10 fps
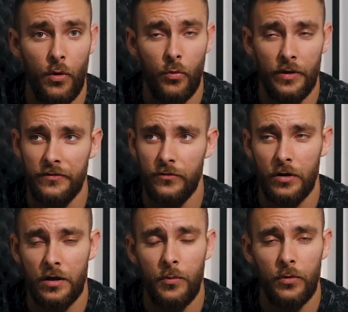I will wait for
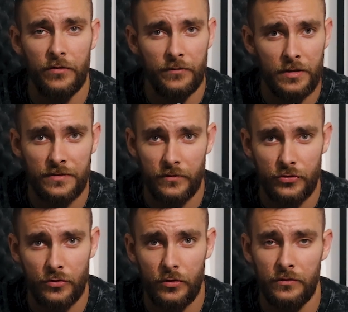a couple of months for
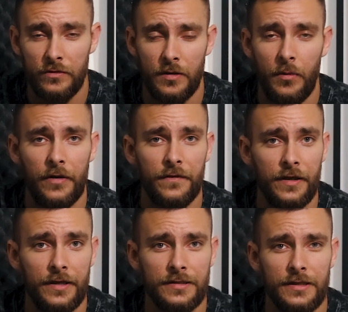sure, do some other
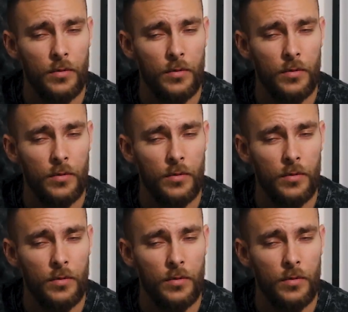things.